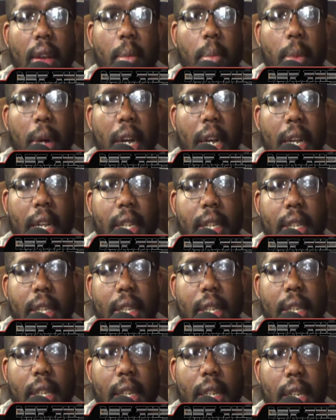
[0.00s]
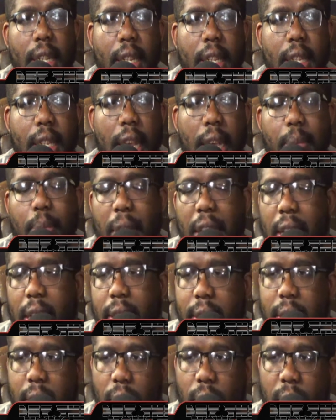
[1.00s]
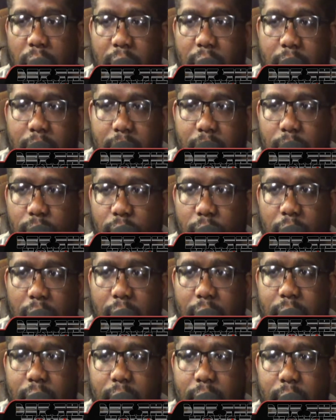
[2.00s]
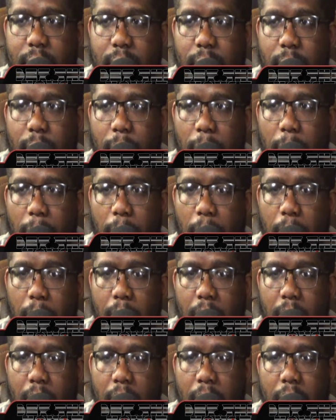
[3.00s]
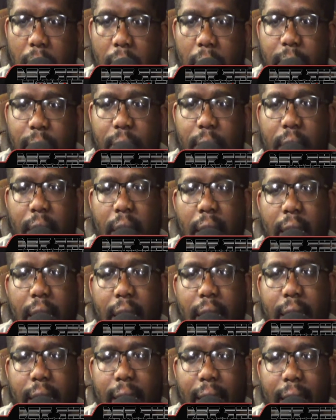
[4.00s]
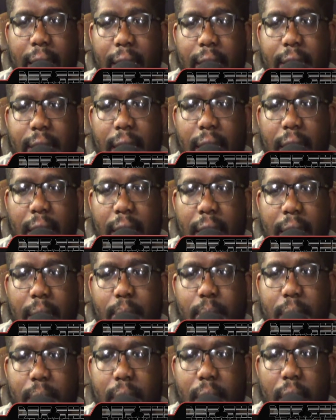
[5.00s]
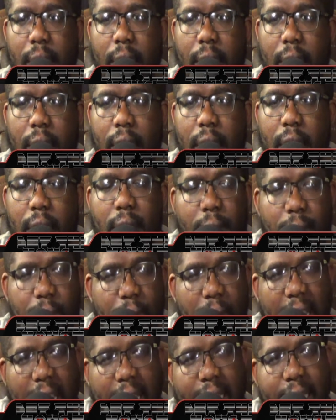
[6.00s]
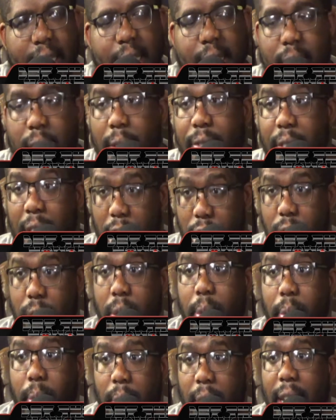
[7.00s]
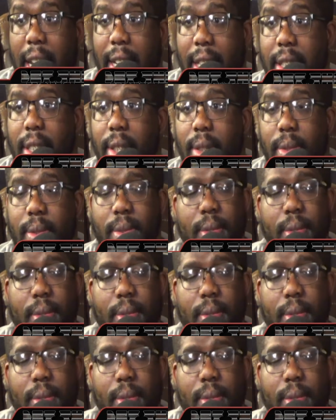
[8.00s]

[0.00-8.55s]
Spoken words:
But they make it so easy for us. And I feel like a lot of times you find stuff that you can relate to.